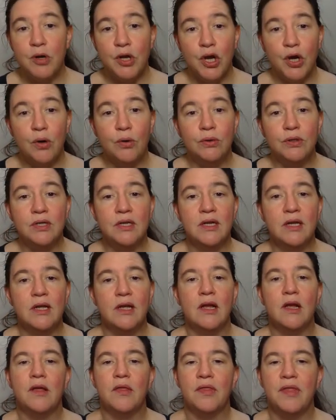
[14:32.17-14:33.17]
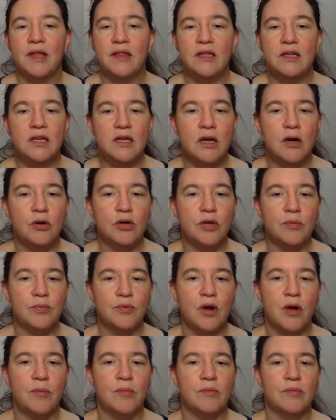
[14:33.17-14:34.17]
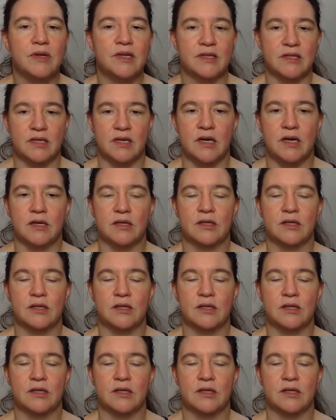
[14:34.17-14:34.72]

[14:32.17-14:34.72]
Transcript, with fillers: code, then the decoding problem is hard.